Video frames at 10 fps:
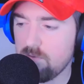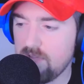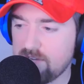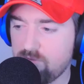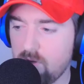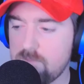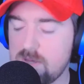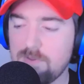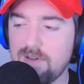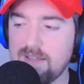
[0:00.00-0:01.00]
from
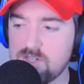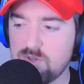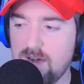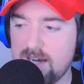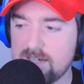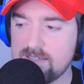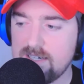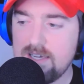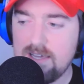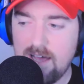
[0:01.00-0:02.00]
people at the track
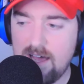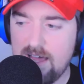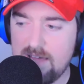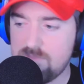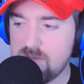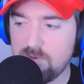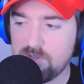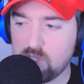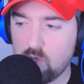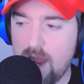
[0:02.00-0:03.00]
and people
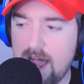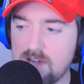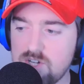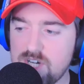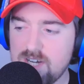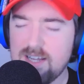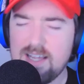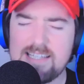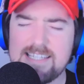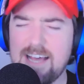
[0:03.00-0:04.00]
in the garage,
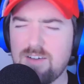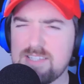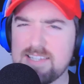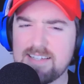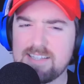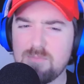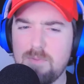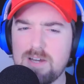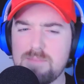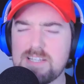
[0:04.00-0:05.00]
it sounds like there
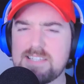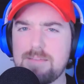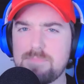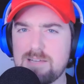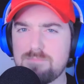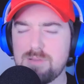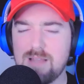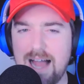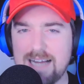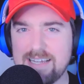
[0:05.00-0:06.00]
might have been something
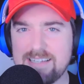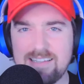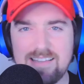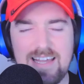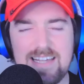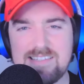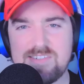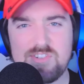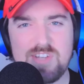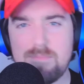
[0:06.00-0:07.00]
blocking the lights
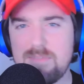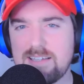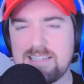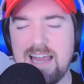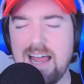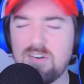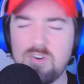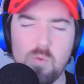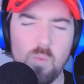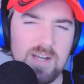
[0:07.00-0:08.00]
or something like that. I don't
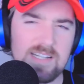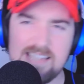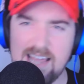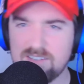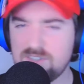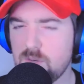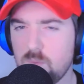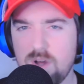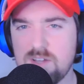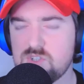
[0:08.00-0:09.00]
know what exactly it
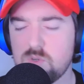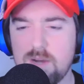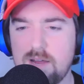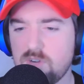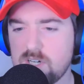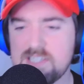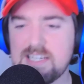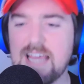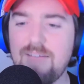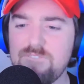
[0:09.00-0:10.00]
was or whatever, because it
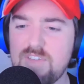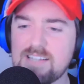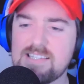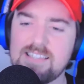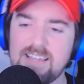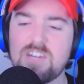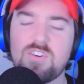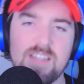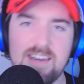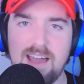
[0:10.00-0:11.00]
got fixed later
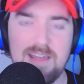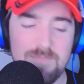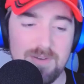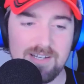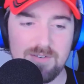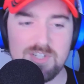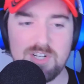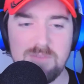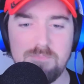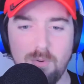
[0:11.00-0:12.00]
in the night. But there was a
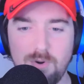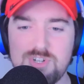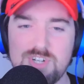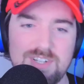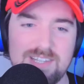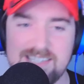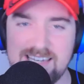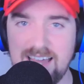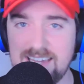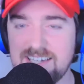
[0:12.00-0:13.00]
good portion of this
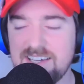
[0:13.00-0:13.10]
night